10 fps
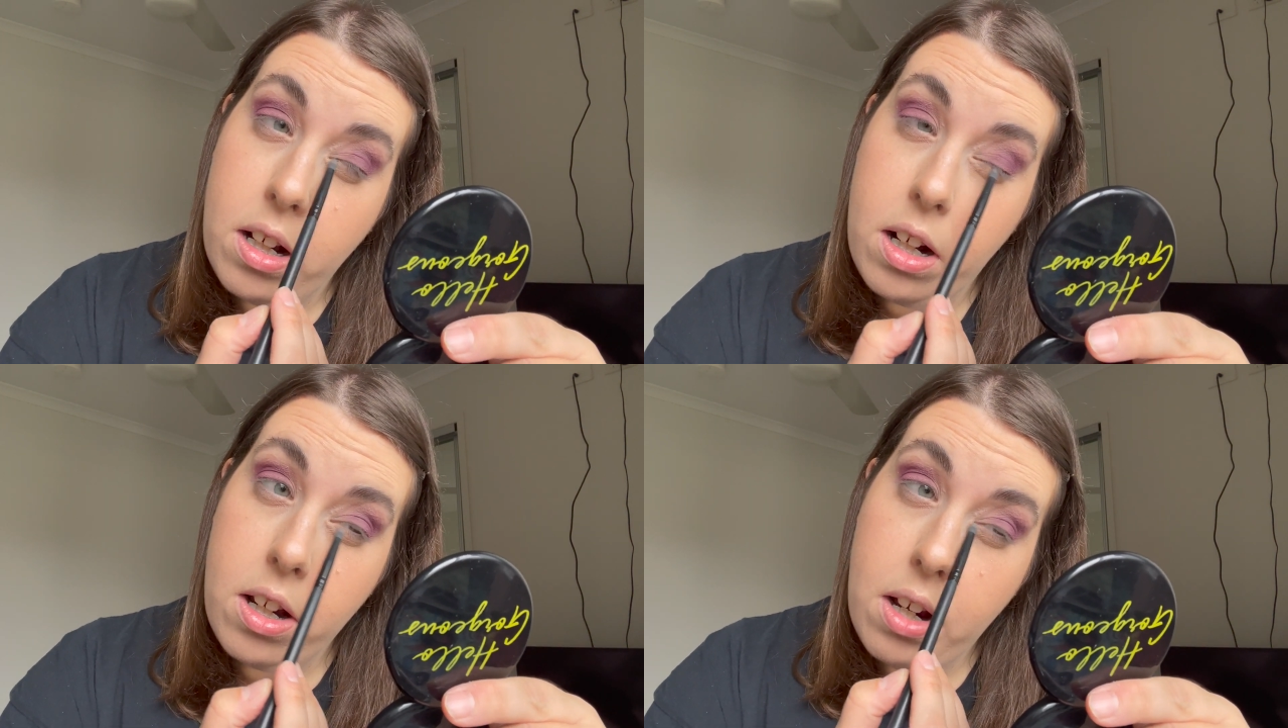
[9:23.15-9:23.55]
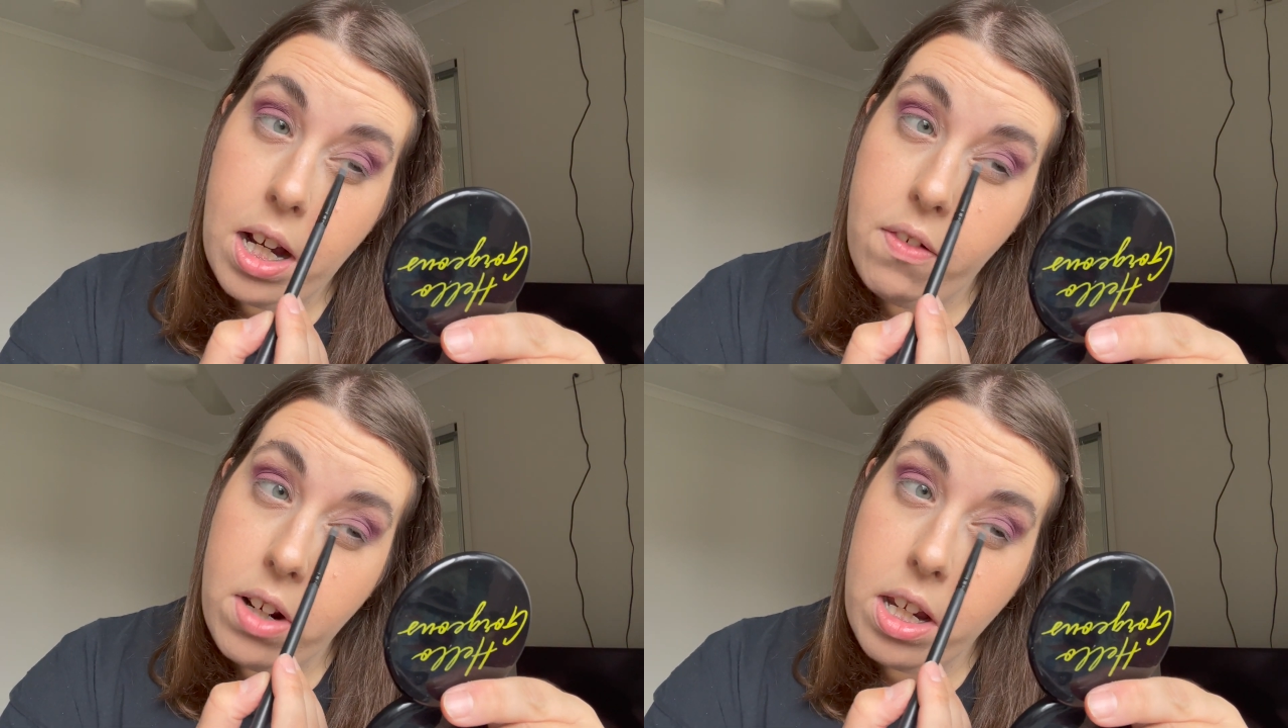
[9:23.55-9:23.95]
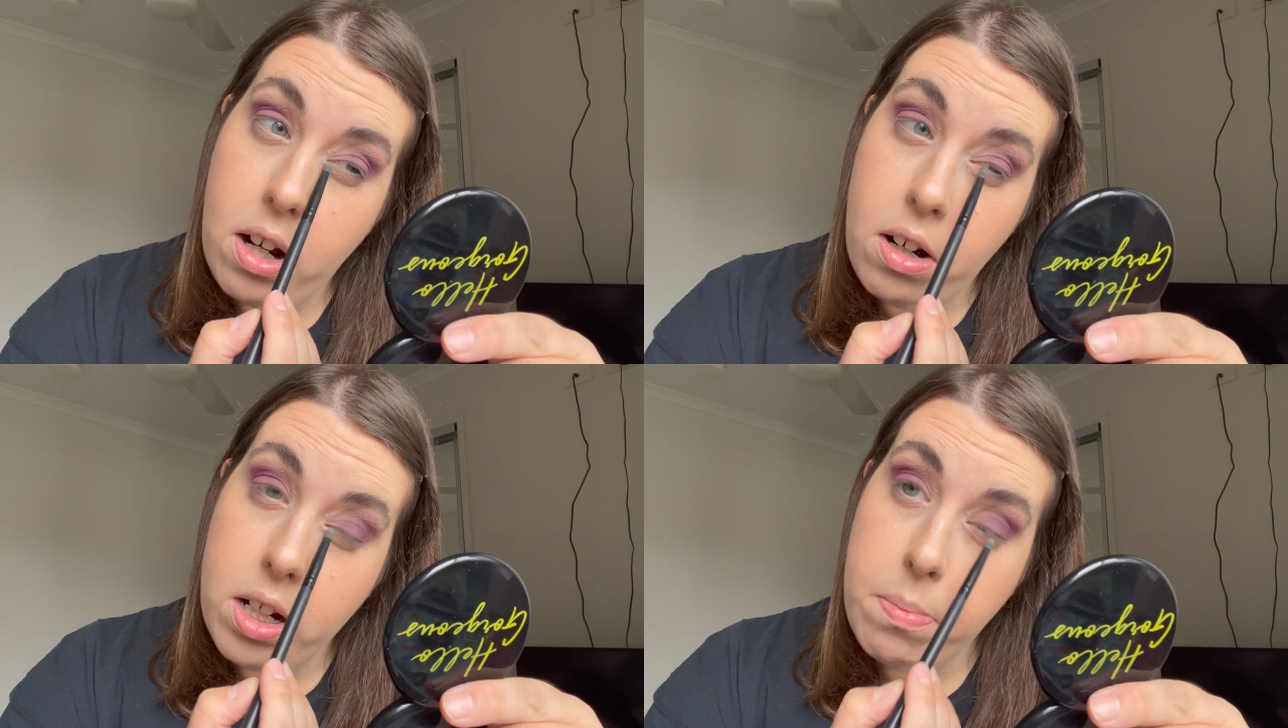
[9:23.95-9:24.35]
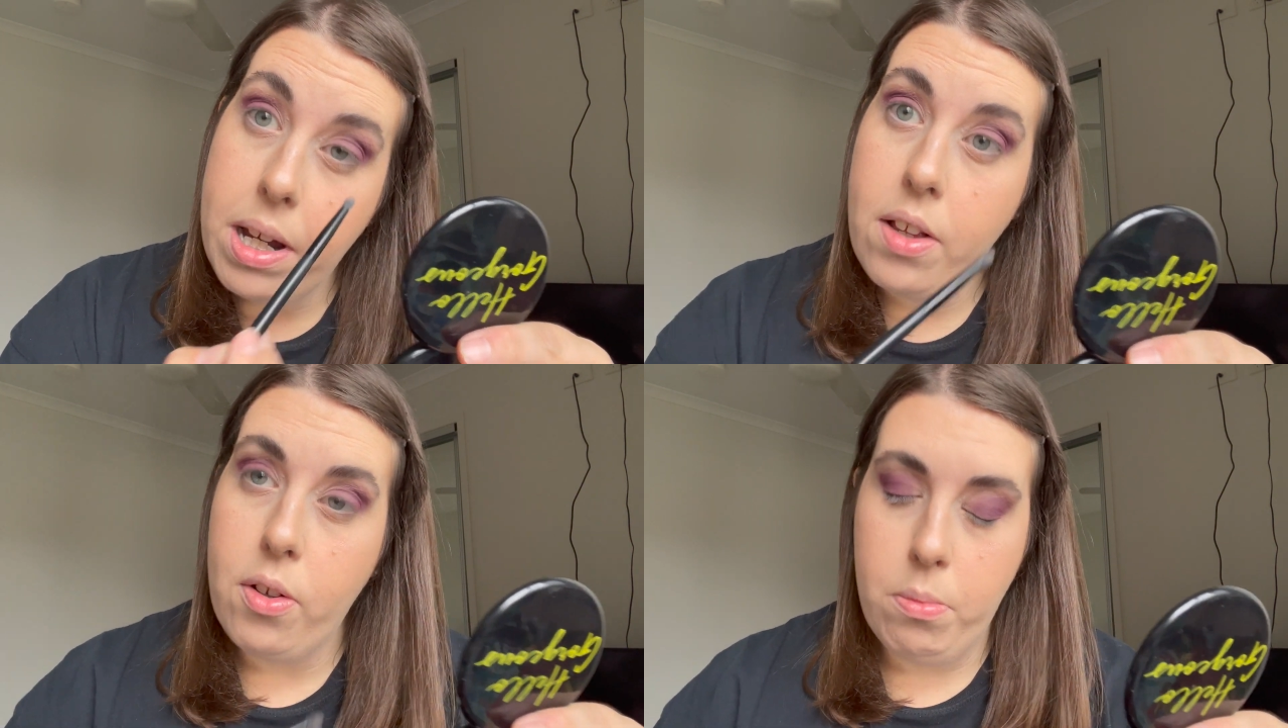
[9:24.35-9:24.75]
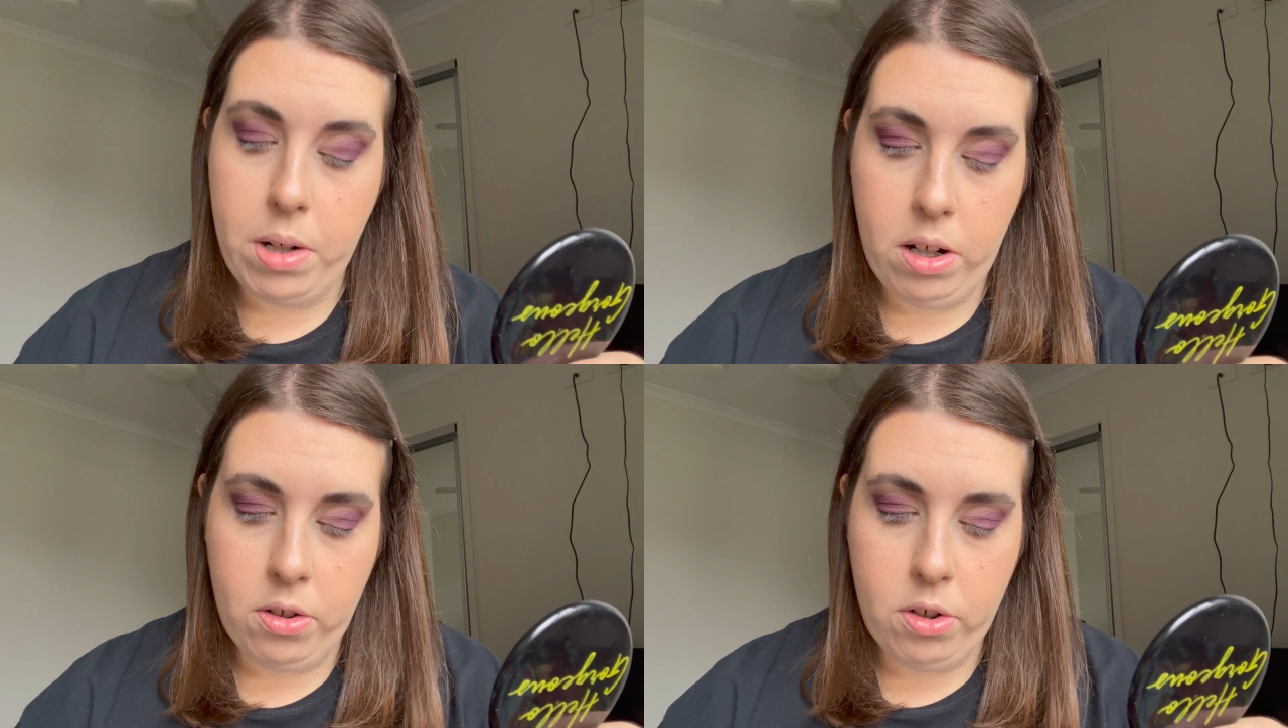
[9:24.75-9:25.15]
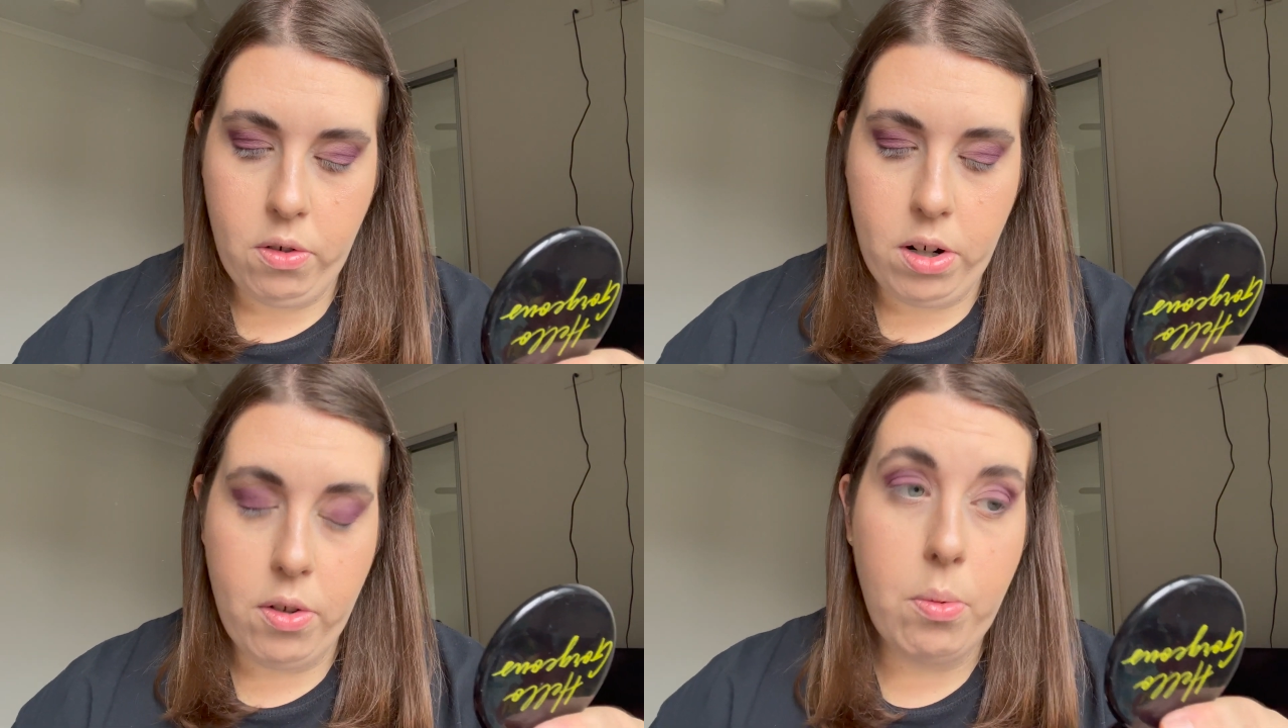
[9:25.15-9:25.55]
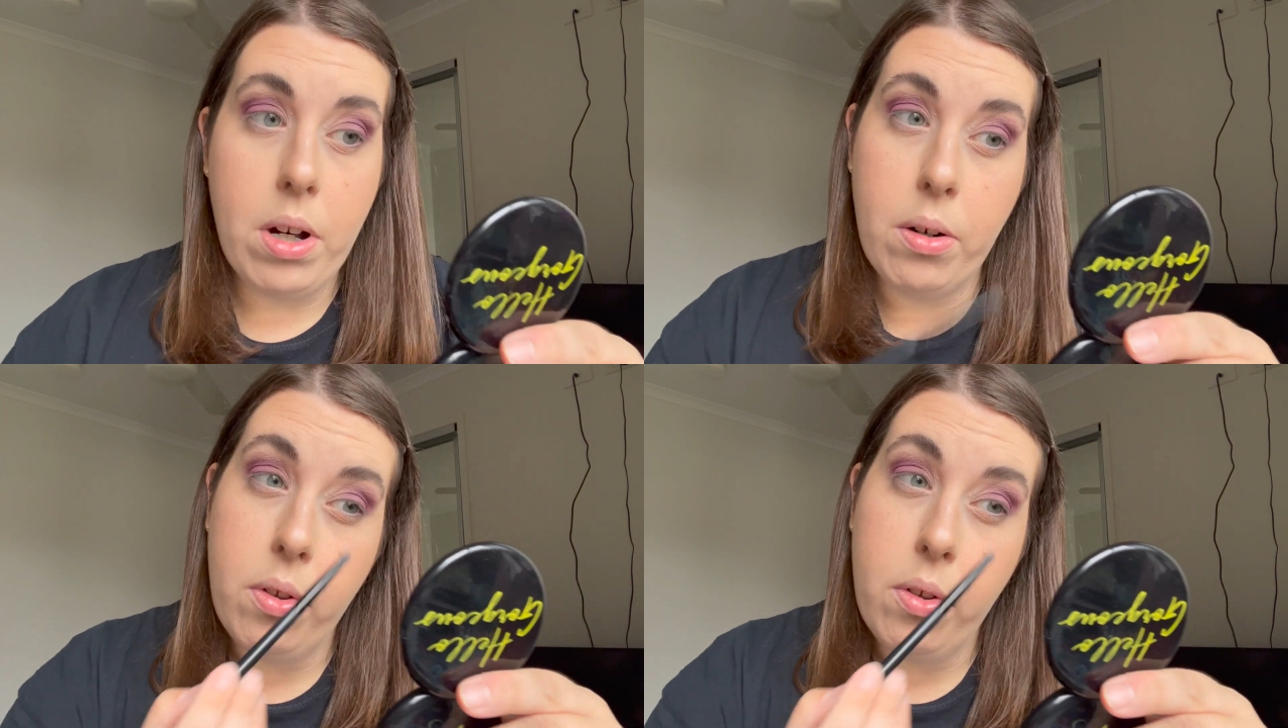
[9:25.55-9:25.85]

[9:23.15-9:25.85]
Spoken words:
I don't have any eye base on my under eye as well,